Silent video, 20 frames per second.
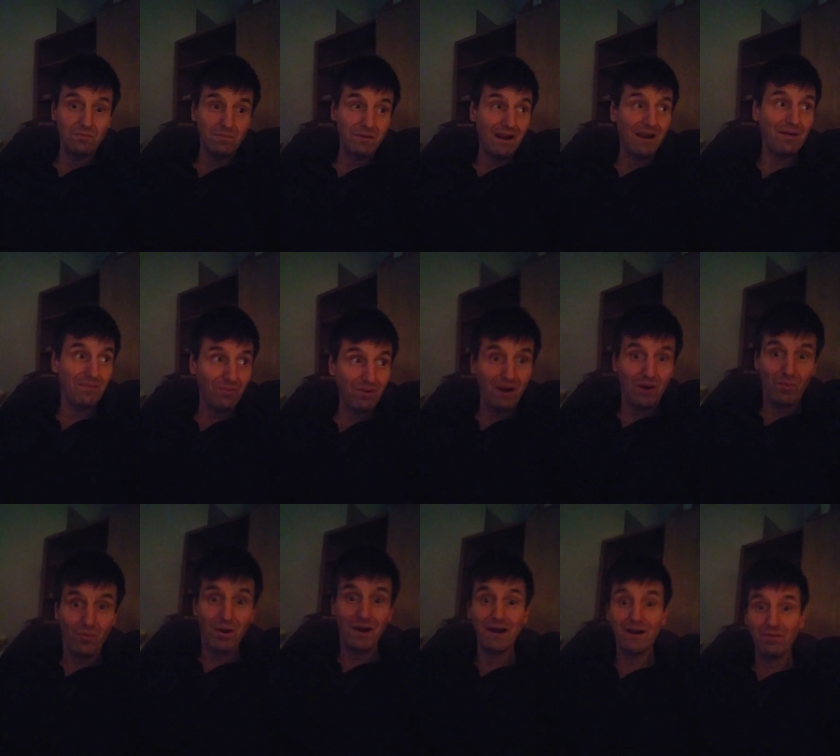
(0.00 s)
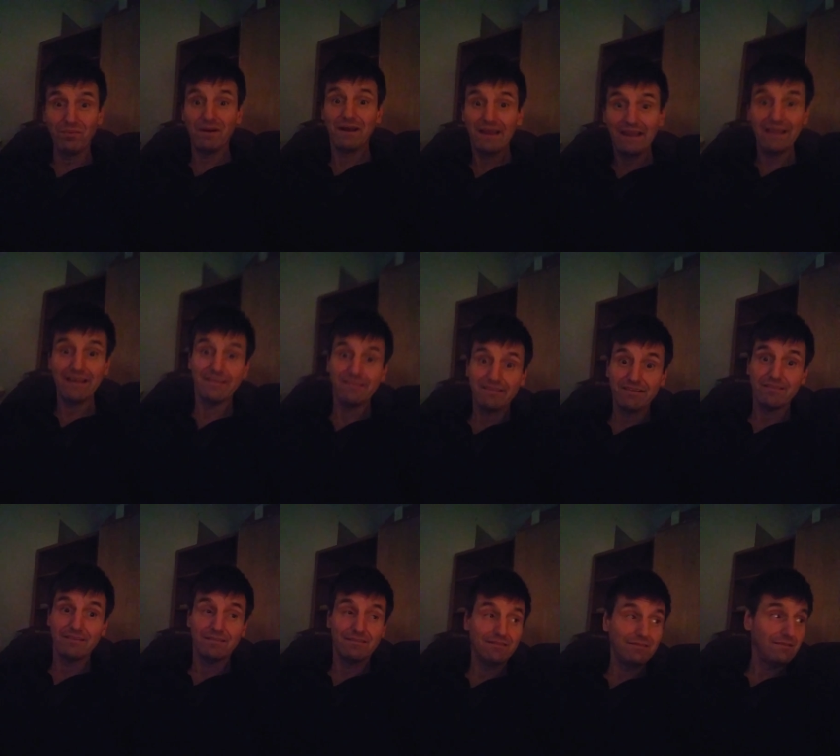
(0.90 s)
I, I want to
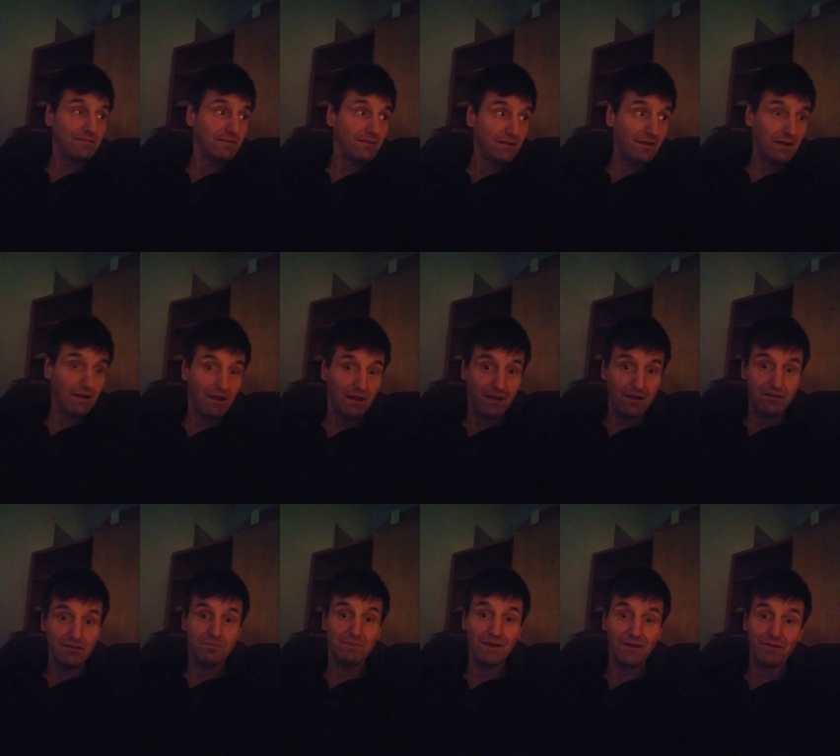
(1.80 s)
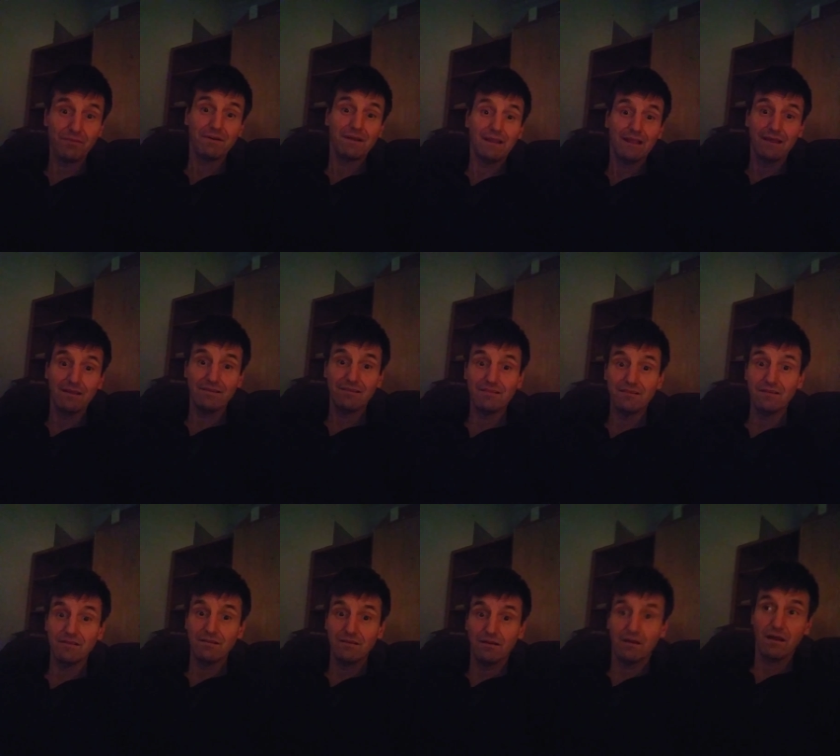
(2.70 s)
release, uh, to be able to
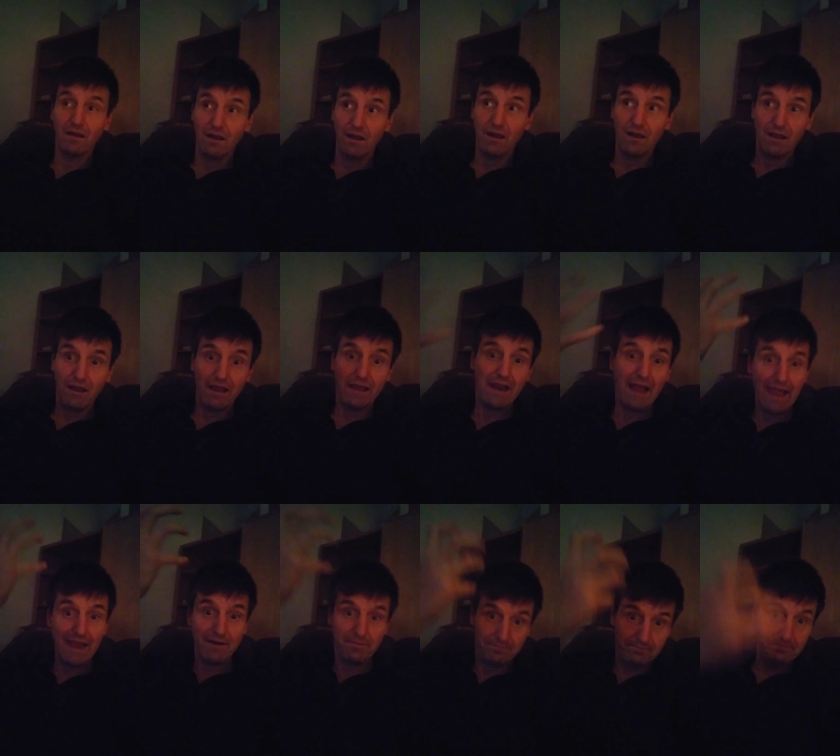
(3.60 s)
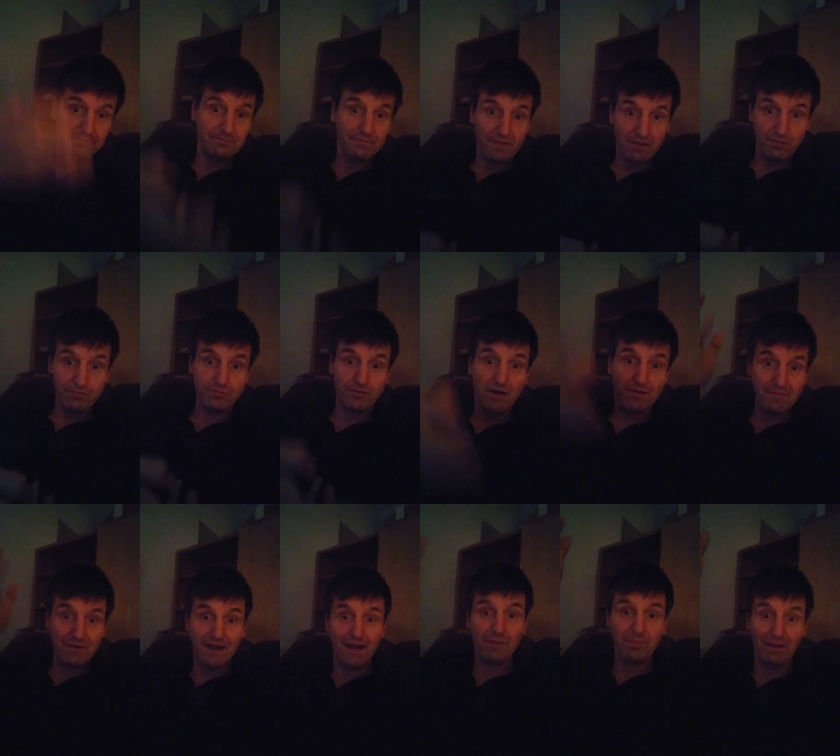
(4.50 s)
release an item from
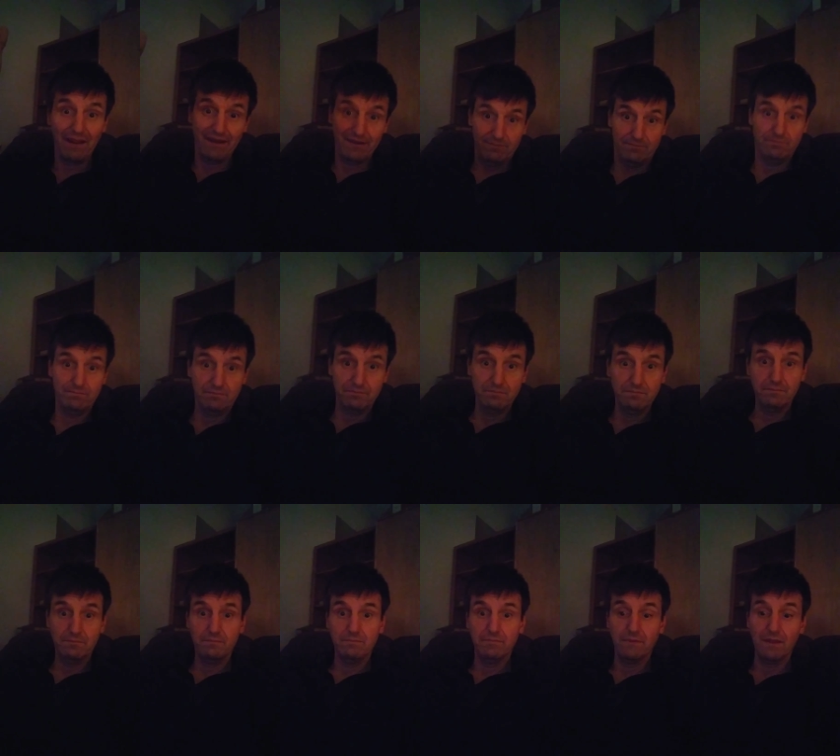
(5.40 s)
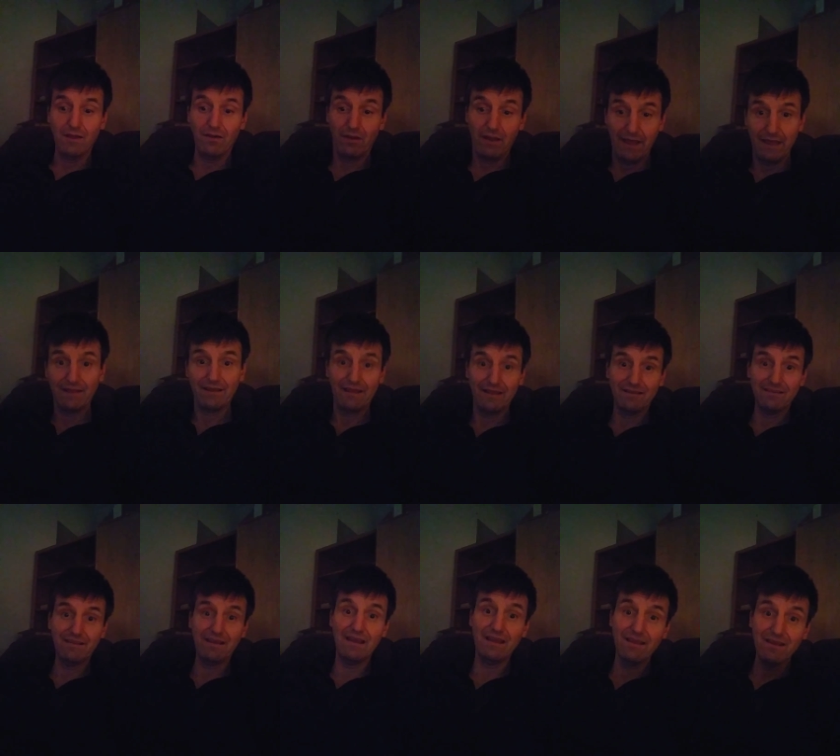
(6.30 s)
an airplane. You know, like, like
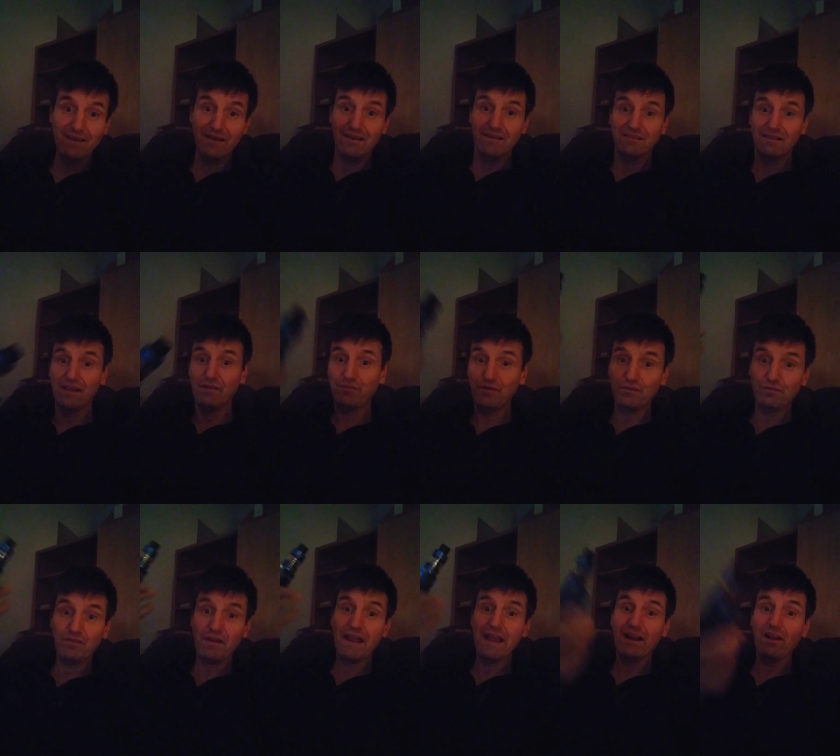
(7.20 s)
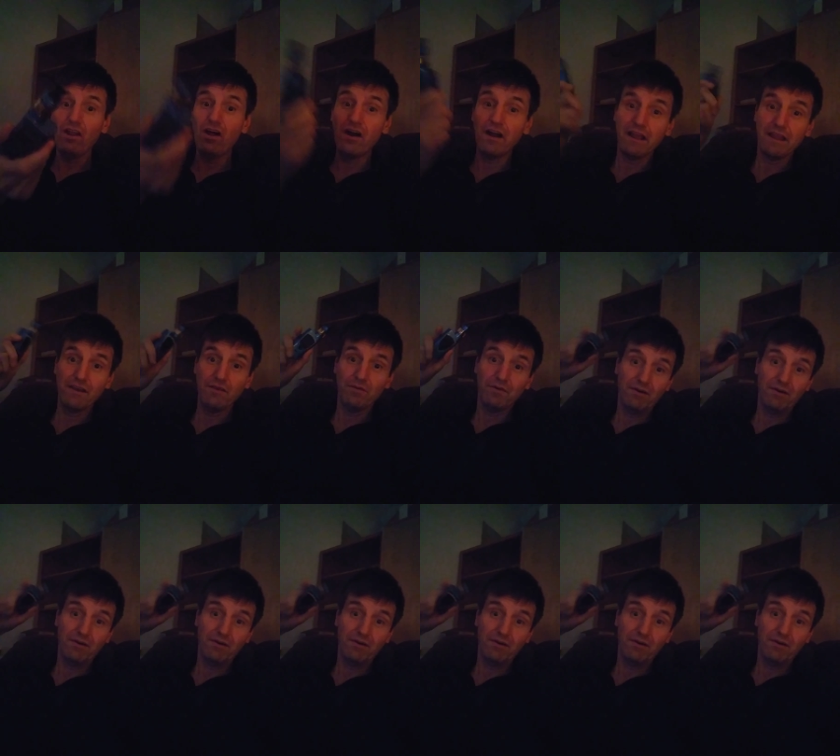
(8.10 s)
say, say if you're flying along and you,